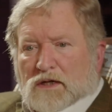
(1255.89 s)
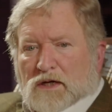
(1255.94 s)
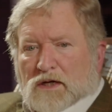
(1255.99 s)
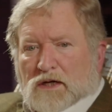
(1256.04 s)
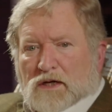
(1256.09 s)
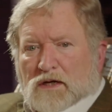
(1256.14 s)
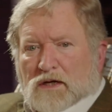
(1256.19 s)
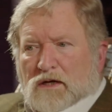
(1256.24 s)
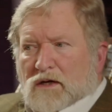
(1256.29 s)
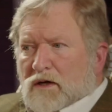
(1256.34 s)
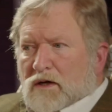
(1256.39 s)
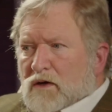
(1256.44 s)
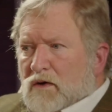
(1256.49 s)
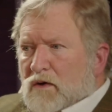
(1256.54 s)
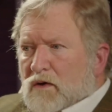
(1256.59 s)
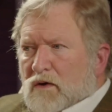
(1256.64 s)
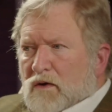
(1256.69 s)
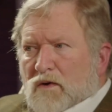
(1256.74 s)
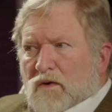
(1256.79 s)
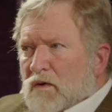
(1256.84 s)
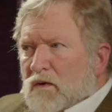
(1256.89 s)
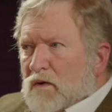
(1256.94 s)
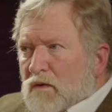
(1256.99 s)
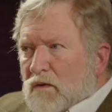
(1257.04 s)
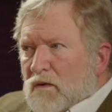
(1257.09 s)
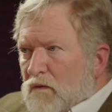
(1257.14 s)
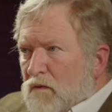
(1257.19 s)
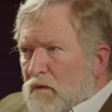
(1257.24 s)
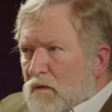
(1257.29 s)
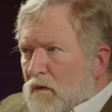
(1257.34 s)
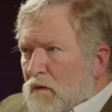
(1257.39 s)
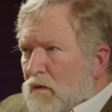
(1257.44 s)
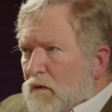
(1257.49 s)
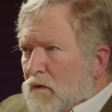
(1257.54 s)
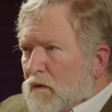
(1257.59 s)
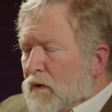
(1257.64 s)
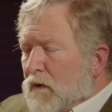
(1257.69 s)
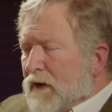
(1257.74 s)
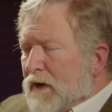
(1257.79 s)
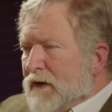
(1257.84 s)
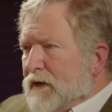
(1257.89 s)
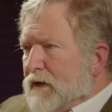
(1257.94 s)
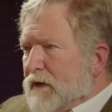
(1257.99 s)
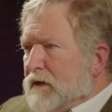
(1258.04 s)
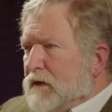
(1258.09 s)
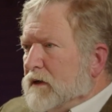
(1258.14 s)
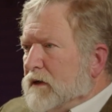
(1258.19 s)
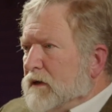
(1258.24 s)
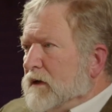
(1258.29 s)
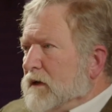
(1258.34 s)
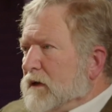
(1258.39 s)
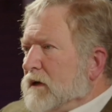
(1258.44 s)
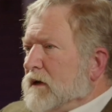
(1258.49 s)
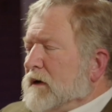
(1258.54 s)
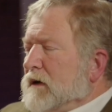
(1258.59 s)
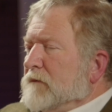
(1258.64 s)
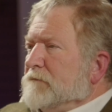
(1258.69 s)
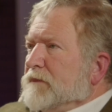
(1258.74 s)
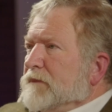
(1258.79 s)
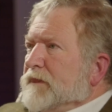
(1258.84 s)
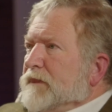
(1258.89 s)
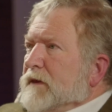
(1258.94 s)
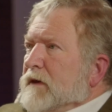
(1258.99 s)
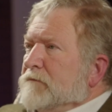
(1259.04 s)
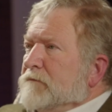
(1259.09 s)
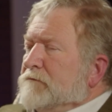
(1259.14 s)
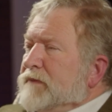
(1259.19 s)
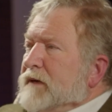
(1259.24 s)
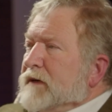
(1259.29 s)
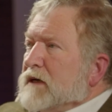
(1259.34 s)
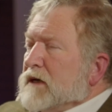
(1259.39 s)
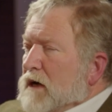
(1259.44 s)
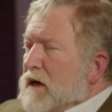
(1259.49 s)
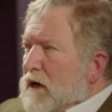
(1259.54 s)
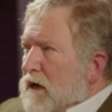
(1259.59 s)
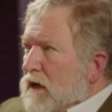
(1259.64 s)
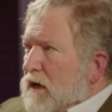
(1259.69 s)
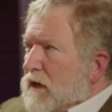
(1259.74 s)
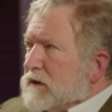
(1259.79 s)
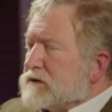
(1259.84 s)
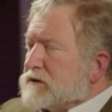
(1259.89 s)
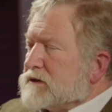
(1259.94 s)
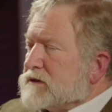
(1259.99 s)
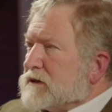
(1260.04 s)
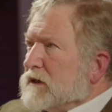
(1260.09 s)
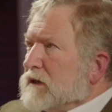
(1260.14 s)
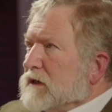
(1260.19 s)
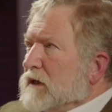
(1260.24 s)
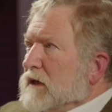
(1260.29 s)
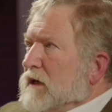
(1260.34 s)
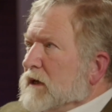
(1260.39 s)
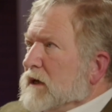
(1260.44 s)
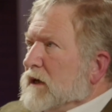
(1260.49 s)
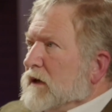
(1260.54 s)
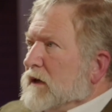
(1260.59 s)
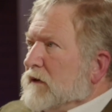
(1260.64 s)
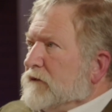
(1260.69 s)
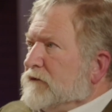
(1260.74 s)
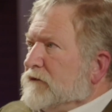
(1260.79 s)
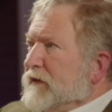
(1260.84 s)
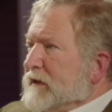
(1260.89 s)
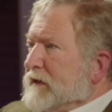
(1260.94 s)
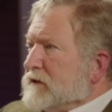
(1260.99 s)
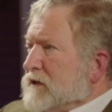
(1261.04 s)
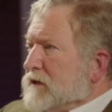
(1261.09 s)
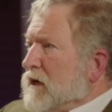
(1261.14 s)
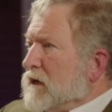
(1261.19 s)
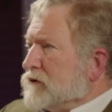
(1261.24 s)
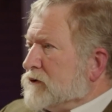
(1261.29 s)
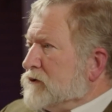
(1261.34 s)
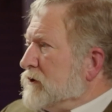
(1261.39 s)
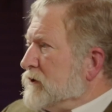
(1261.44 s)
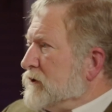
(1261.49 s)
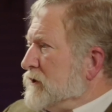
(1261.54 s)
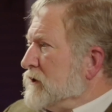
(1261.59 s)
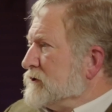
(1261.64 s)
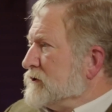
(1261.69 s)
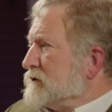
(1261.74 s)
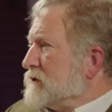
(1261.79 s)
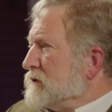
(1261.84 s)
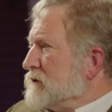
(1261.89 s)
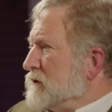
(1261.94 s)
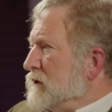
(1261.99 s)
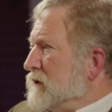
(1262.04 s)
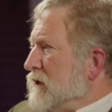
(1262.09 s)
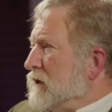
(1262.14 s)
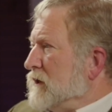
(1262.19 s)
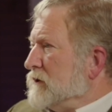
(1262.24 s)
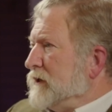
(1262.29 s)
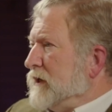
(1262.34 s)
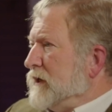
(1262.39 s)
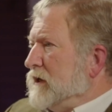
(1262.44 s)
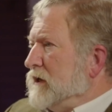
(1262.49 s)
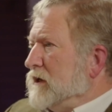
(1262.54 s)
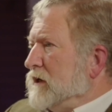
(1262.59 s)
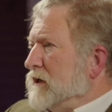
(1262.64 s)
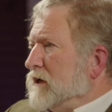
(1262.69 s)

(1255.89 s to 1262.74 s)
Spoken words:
Why? Because they talk to adults all day.